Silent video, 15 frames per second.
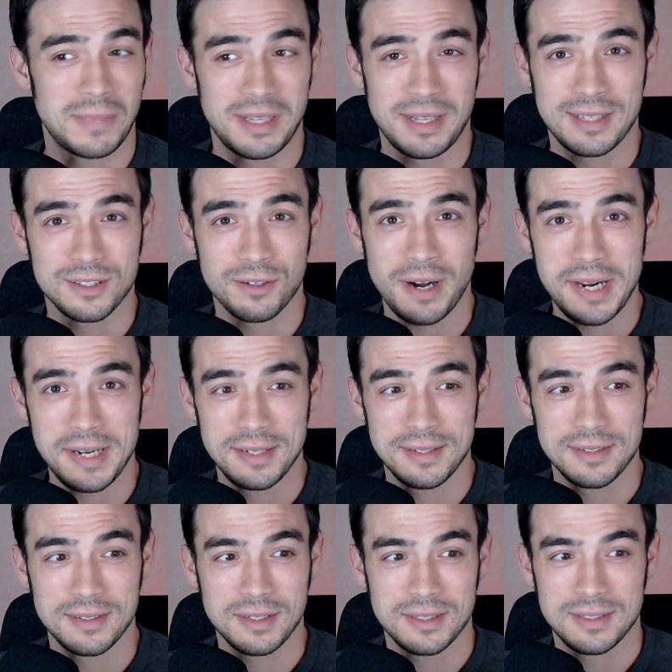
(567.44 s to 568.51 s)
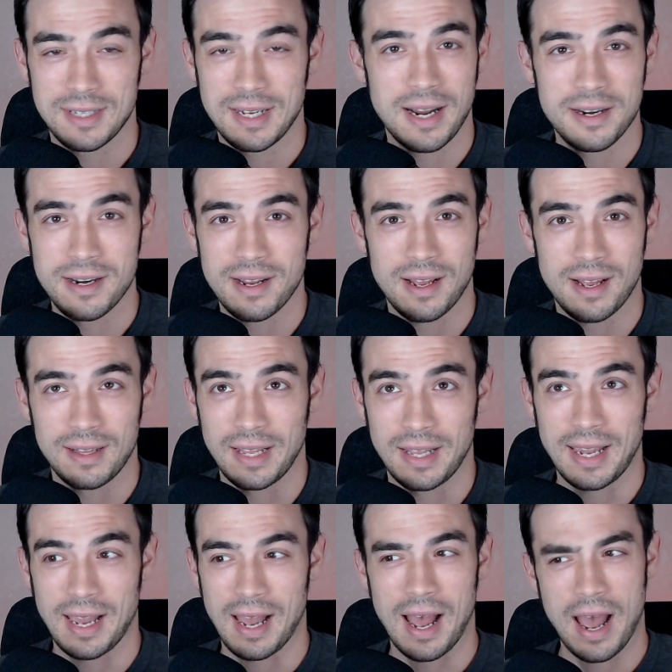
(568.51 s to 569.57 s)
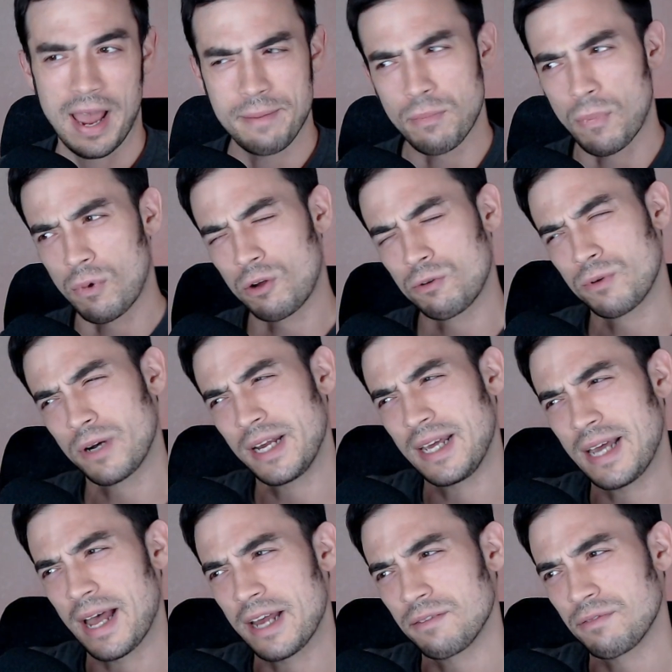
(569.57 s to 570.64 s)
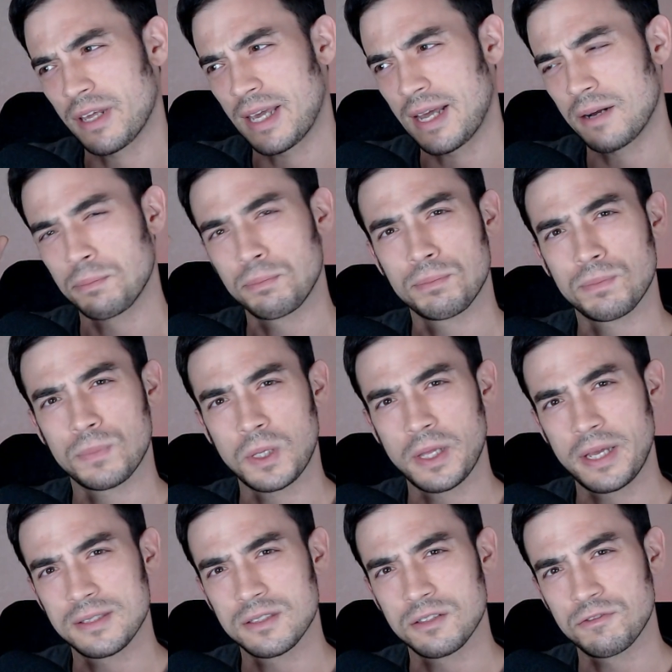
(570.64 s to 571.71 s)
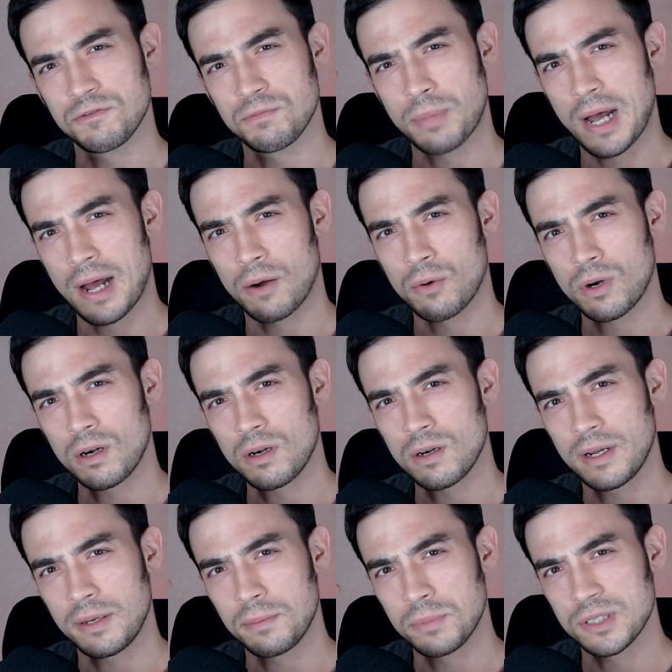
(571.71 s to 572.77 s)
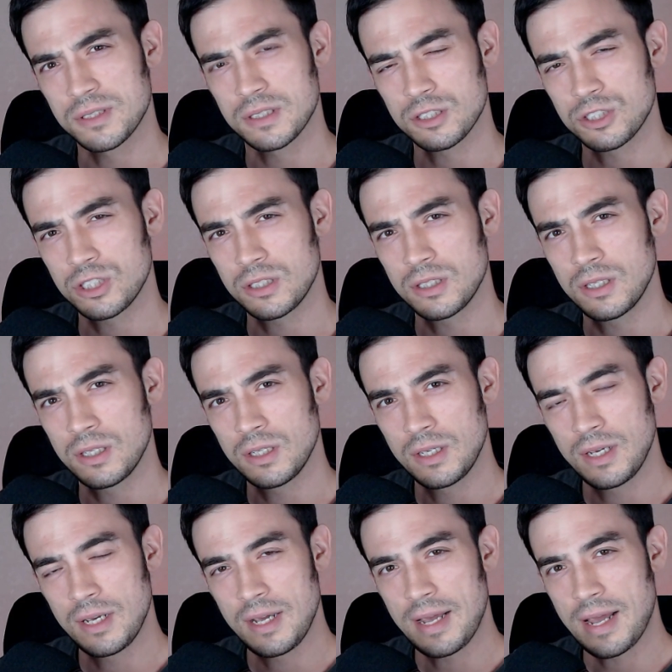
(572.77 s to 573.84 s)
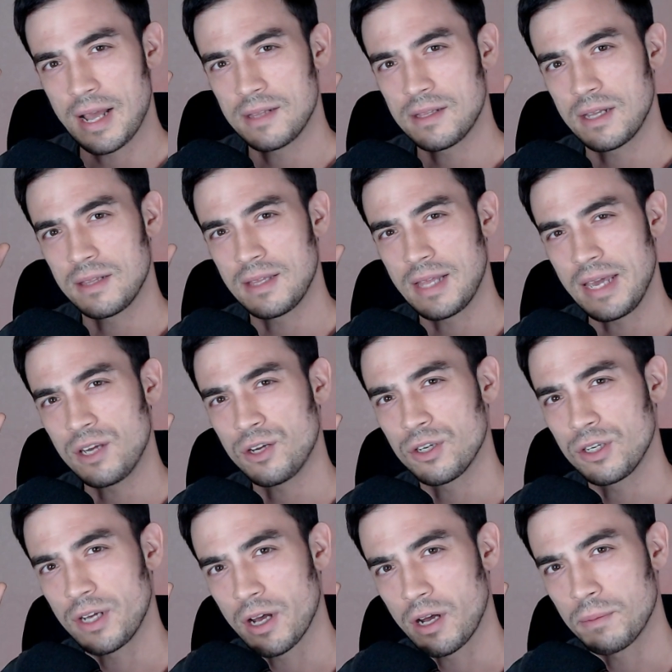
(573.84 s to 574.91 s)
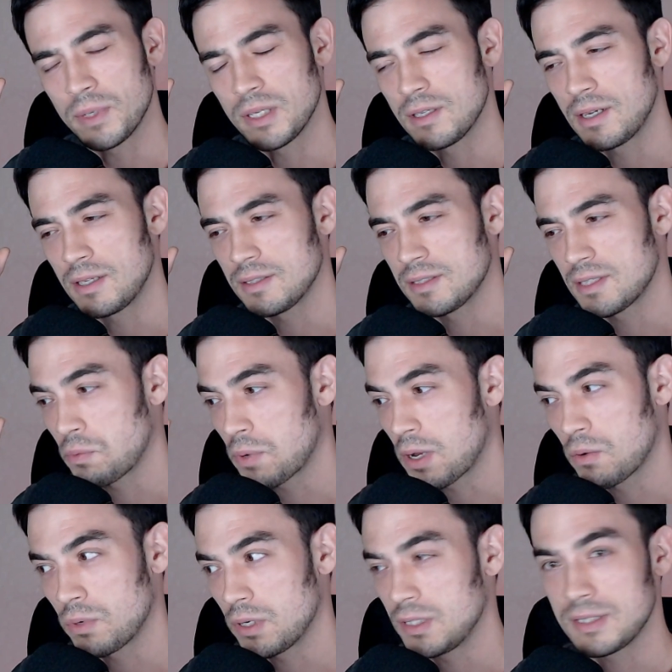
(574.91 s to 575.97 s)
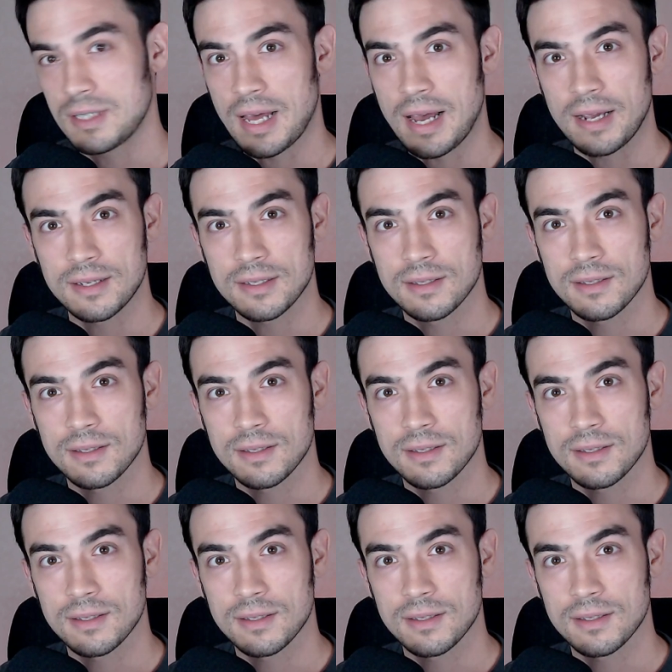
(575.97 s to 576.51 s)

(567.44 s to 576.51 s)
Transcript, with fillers: And that's great because then I like, I'm already kind of like at a place of power and position. And then they could come and, and say, wow, what is that?